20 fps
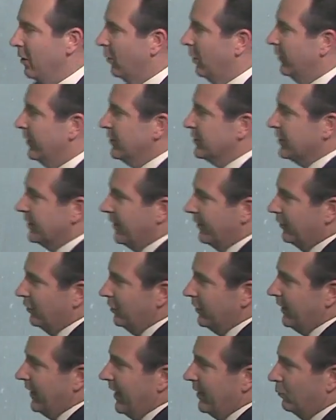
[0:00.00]
Well, here's another
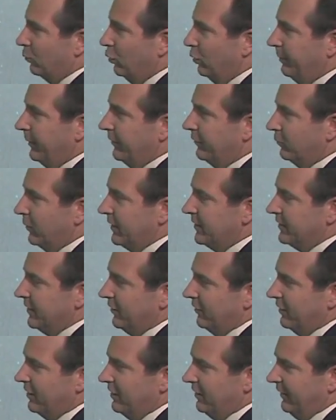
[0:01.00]
look at Ruby the
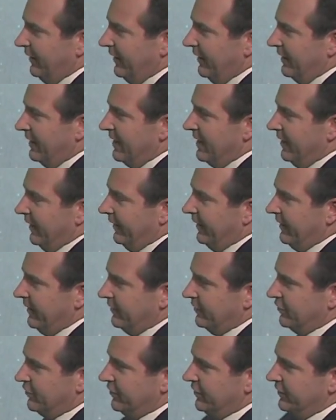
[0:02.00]
red-tailed hawk, and
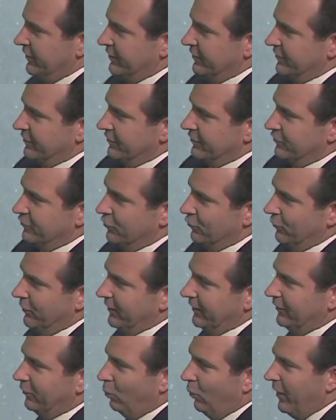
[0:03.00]
again, she is
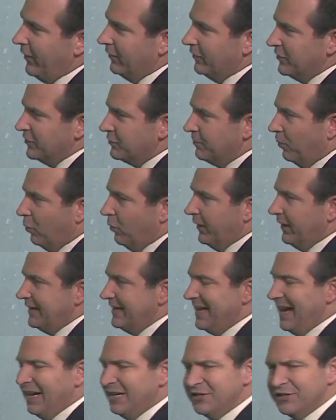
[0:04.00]
enjoying the weather this morning,
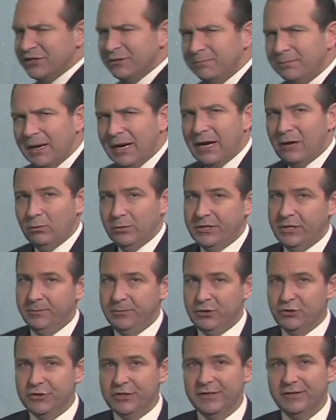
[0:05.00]
nice and mild with
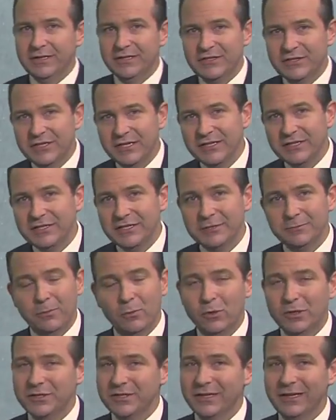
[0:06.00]
temperatures in the 60s, but
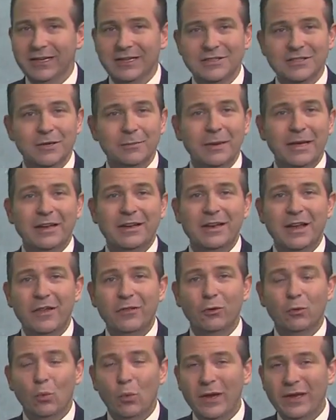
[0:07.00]
once again, it's going to be
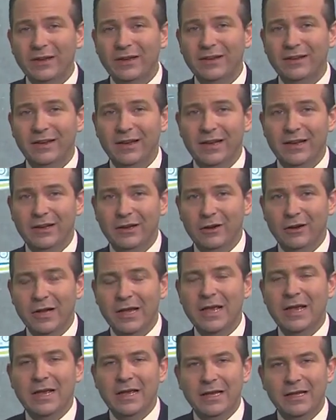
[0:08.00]
another windy day here
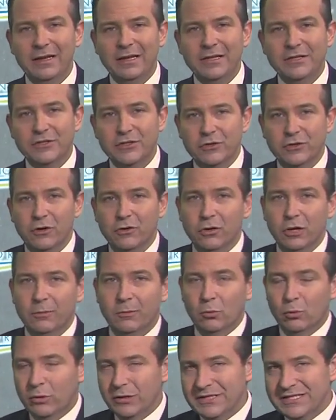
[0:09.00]
in eastern
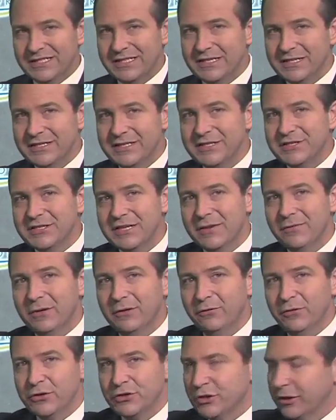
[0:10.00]
Oklahoma. We're at 67
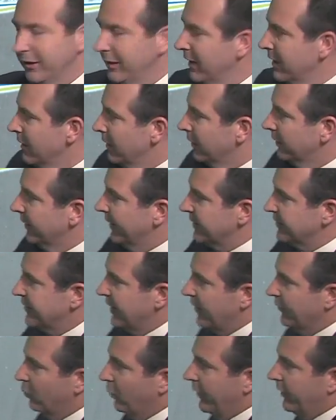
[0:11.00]
officially. Look at that
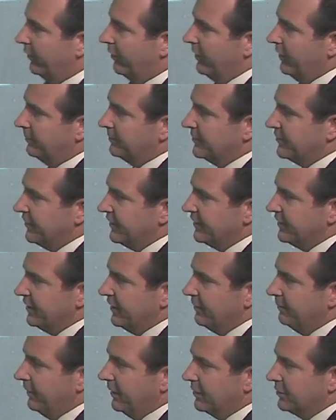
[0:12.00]
south wind, already up to
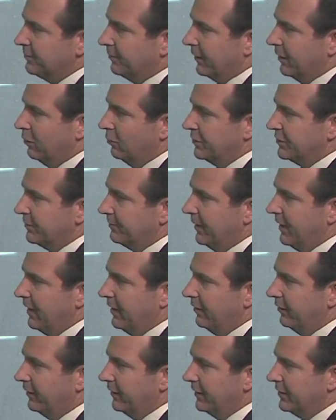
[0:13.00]
16 miles per hour with some
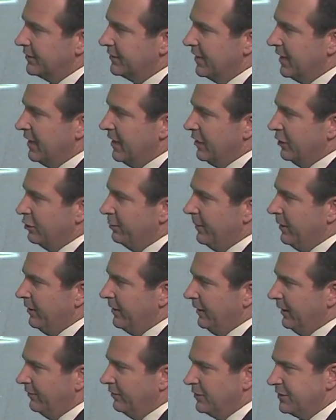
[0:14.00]
higher gusts.
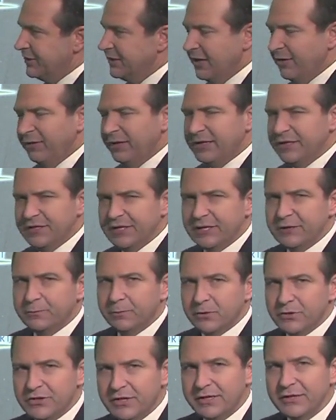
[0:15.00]
Humidity level
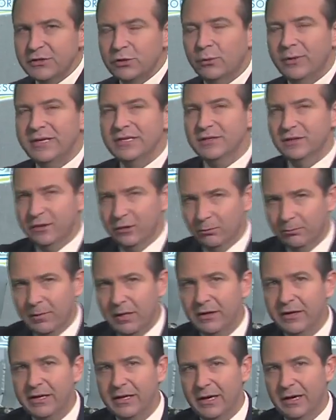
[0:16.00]
76%, so it is a little
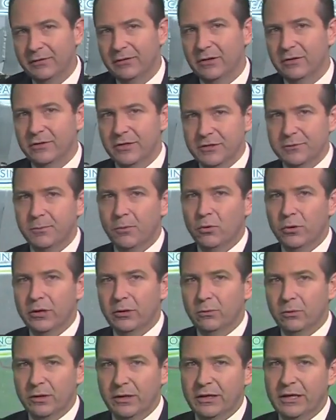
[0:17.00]
muggy out there this morning,
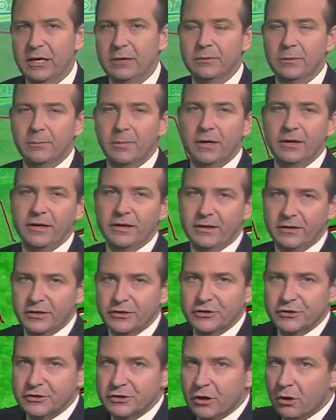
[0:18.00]
and we're going to keep the muggy
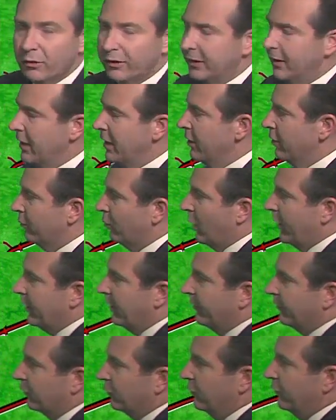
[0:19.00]
conditions going right
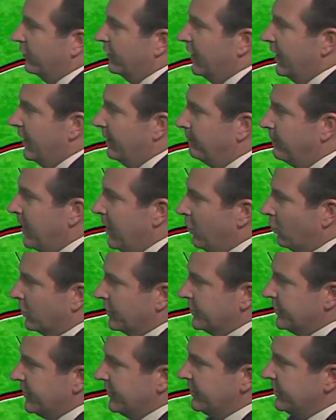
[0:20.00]
on through the day. We're
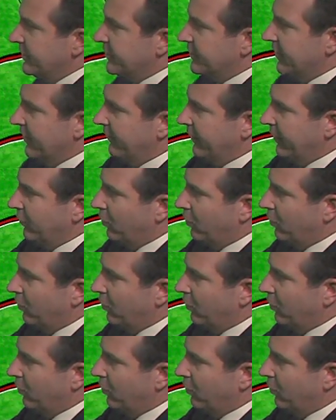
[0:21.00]
at 67 in